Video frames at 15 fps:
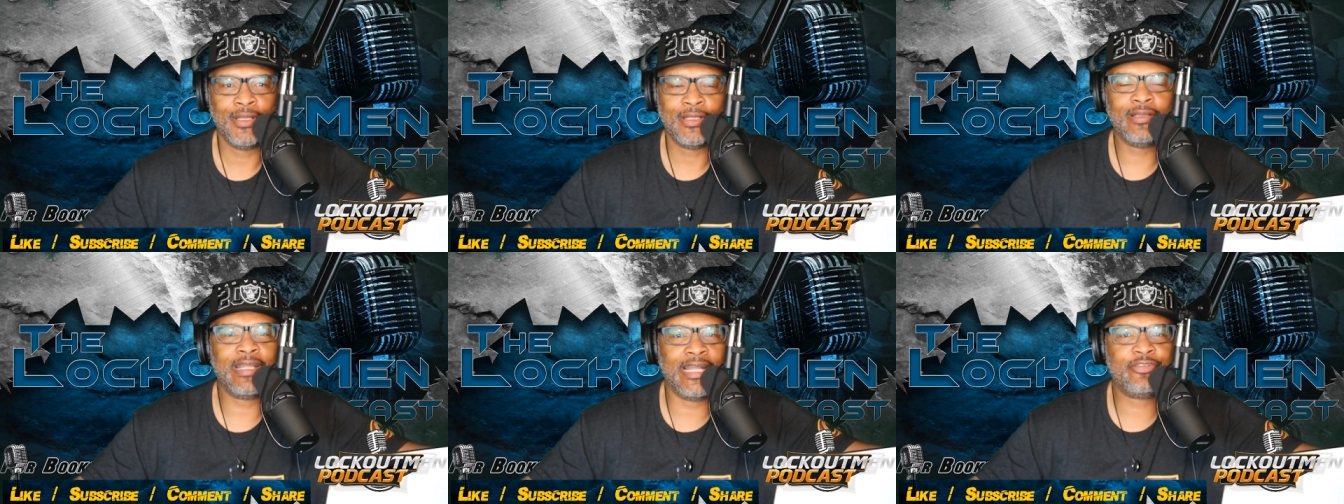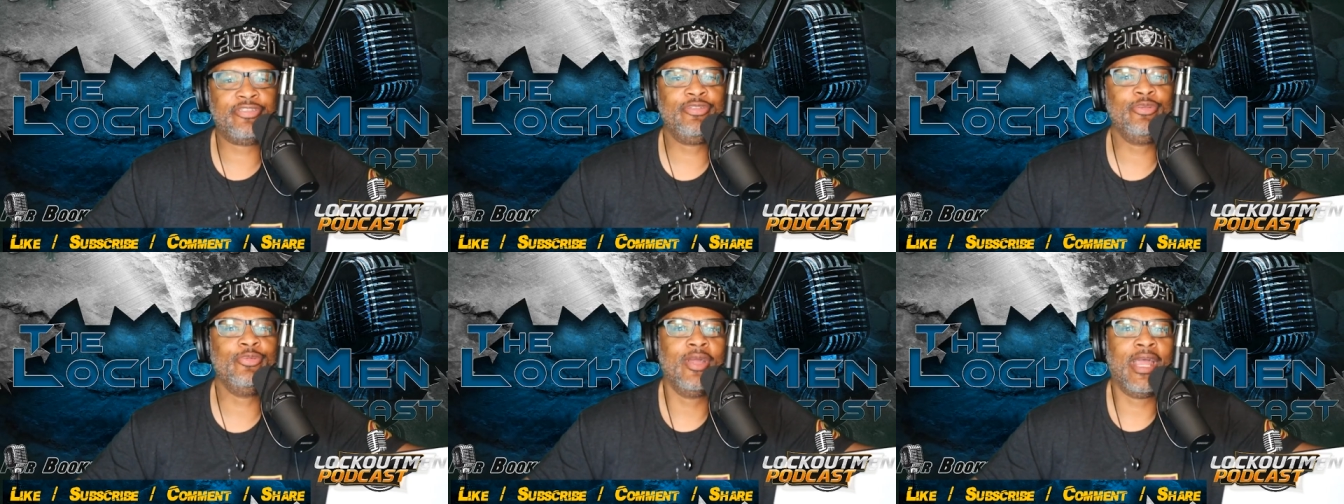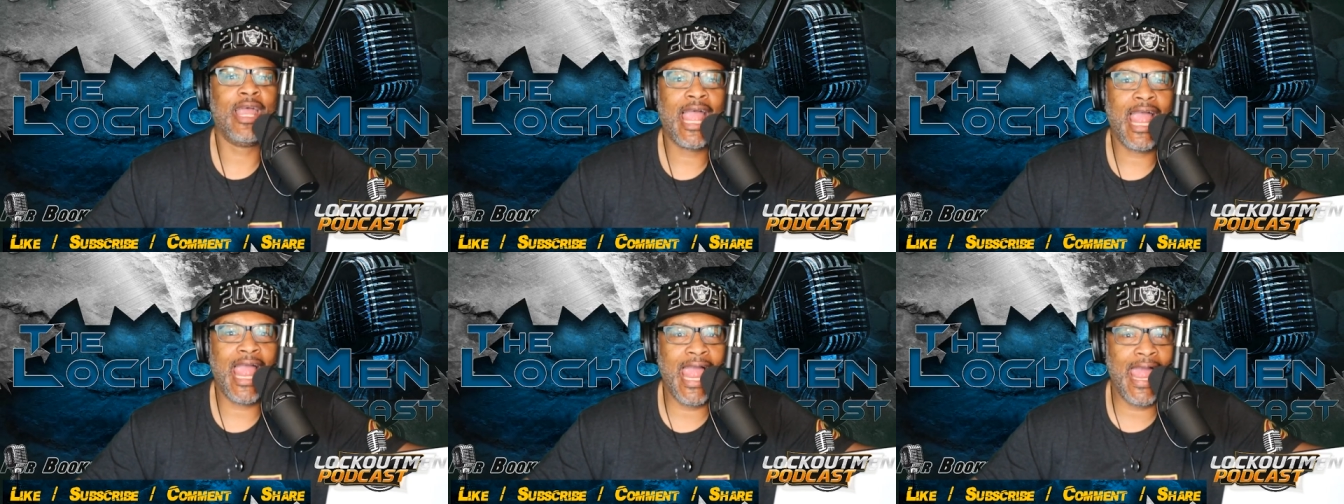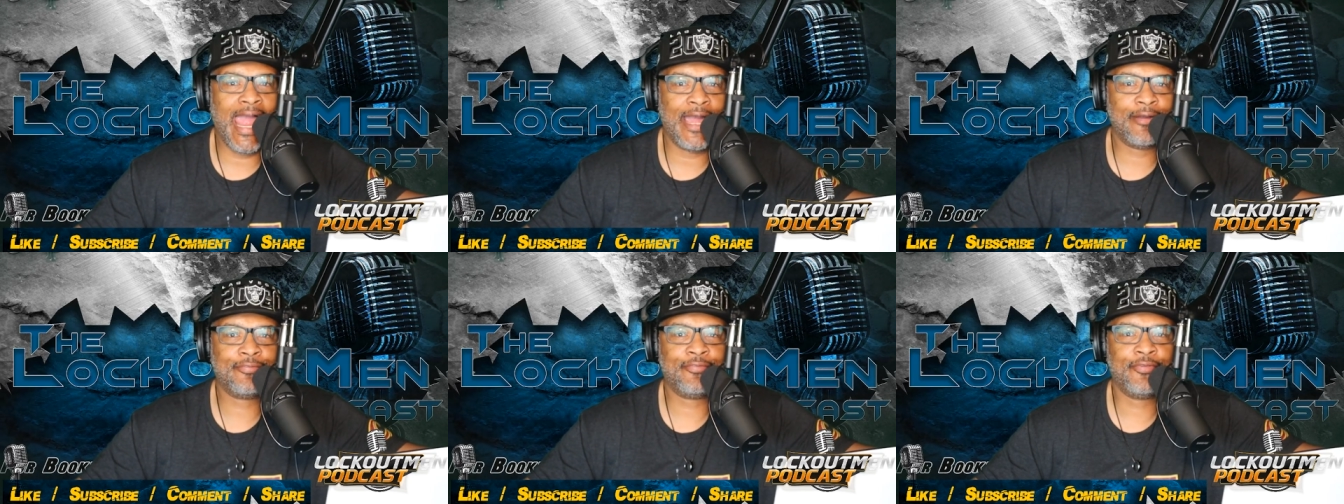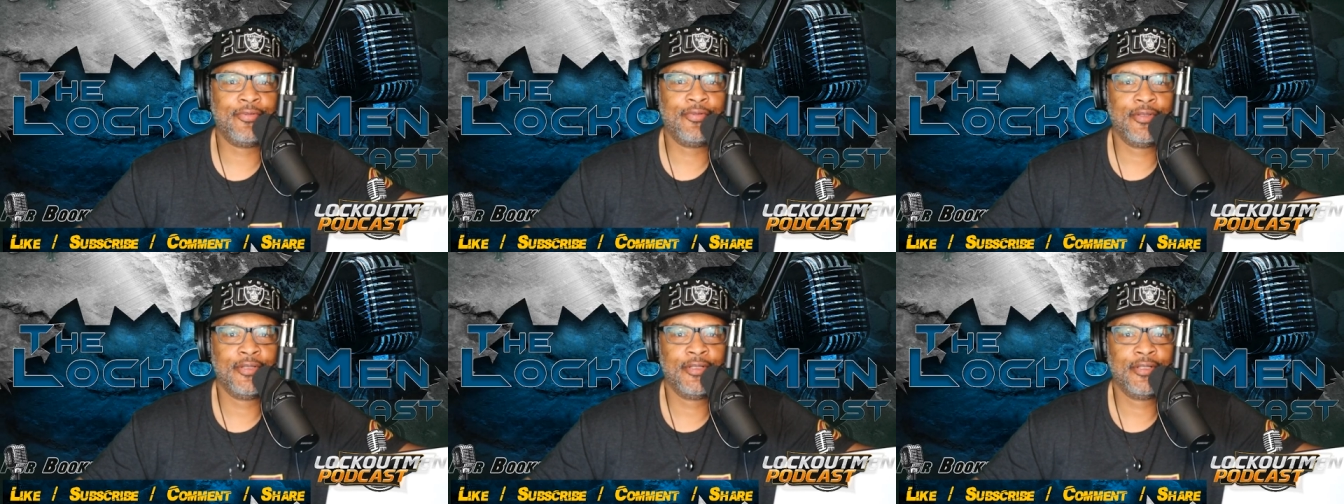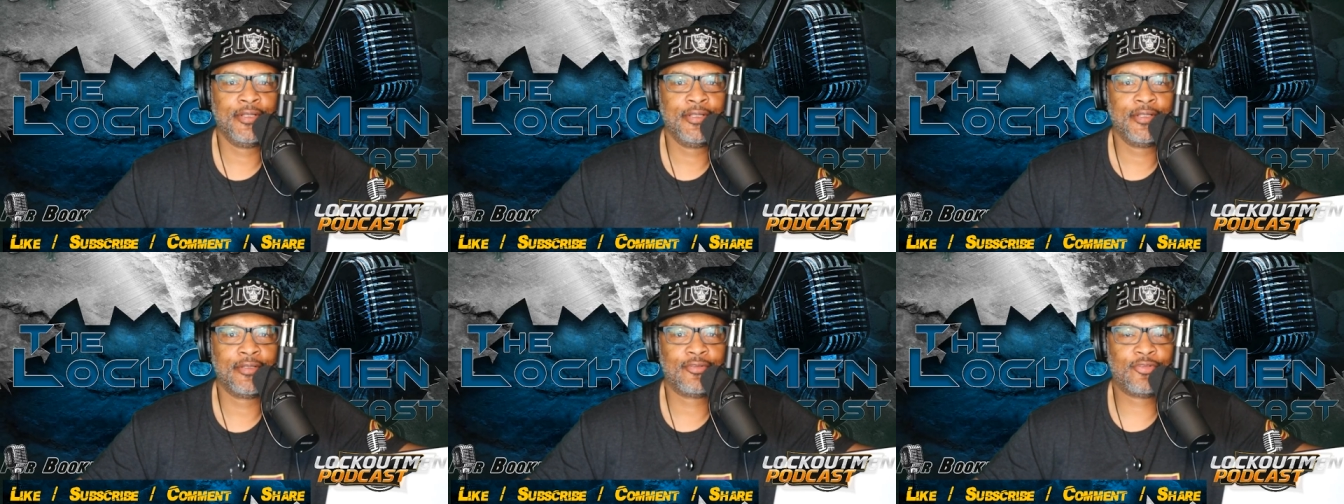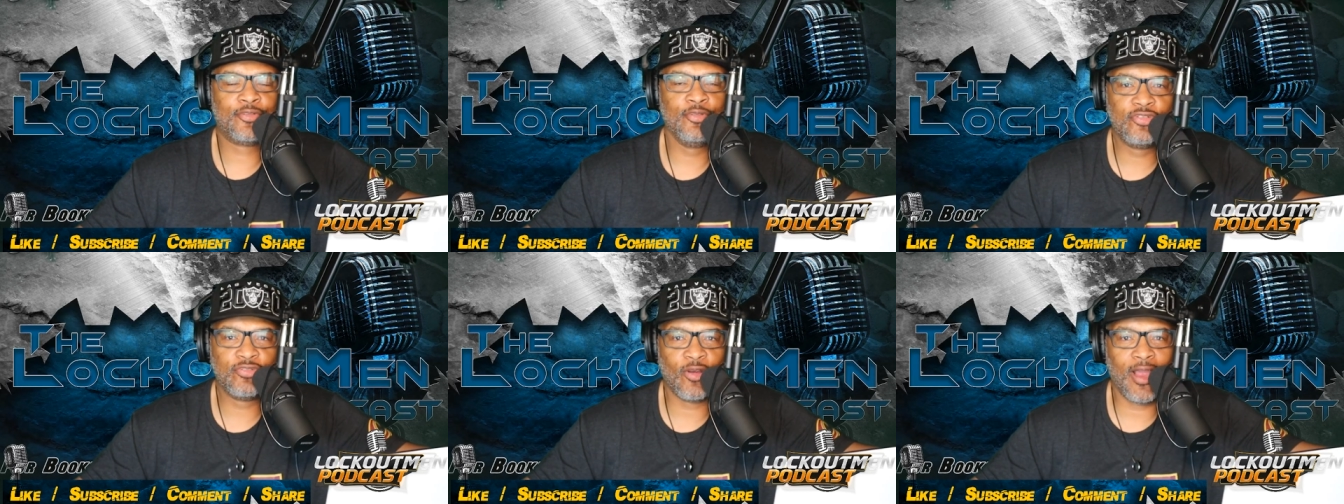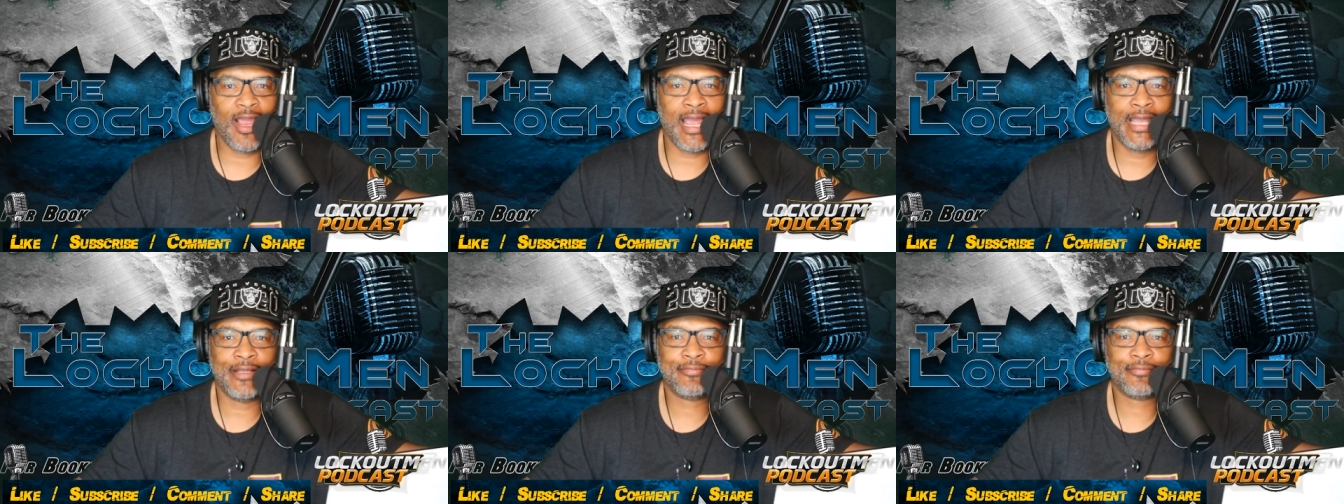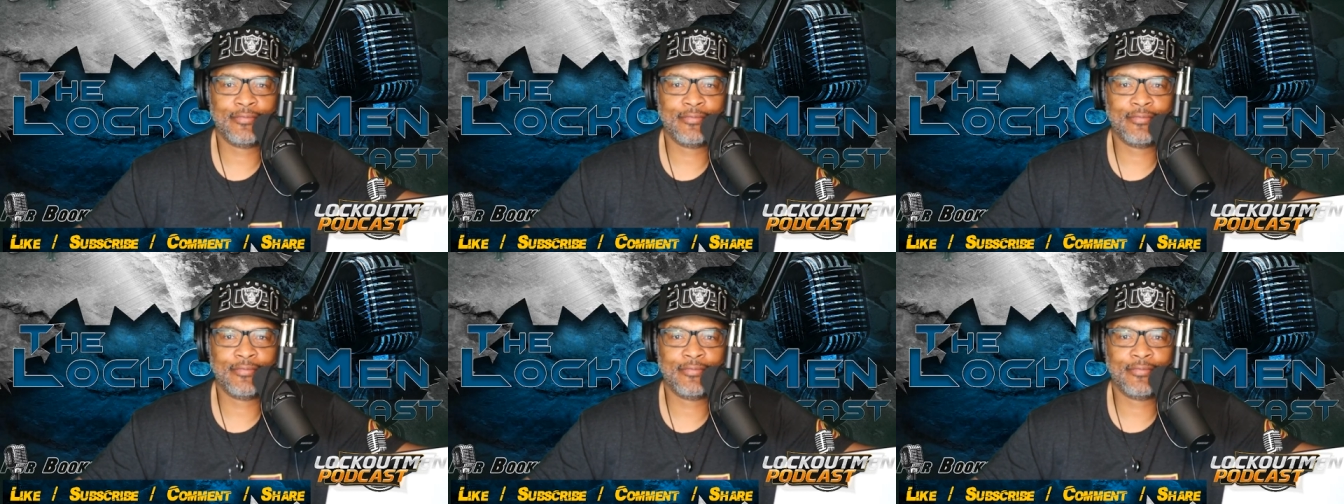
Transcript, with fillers: that you have to drive.